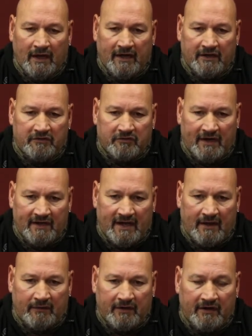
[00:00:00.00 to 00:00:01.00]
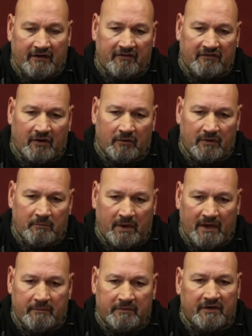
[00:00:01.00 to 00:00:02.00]
and drain down into the stone and
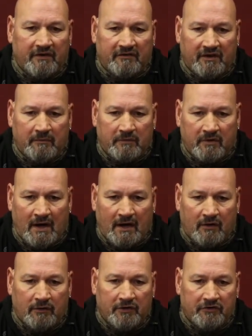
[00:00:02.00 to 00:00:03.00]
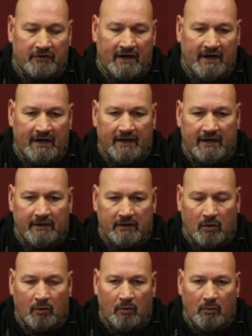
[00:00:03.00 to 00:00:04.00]
pipe to the sump crock or the drain and then
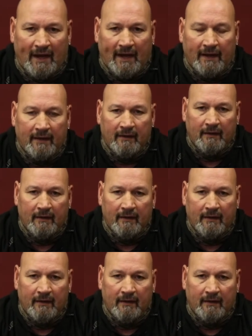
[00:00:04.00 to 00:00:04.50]
go away.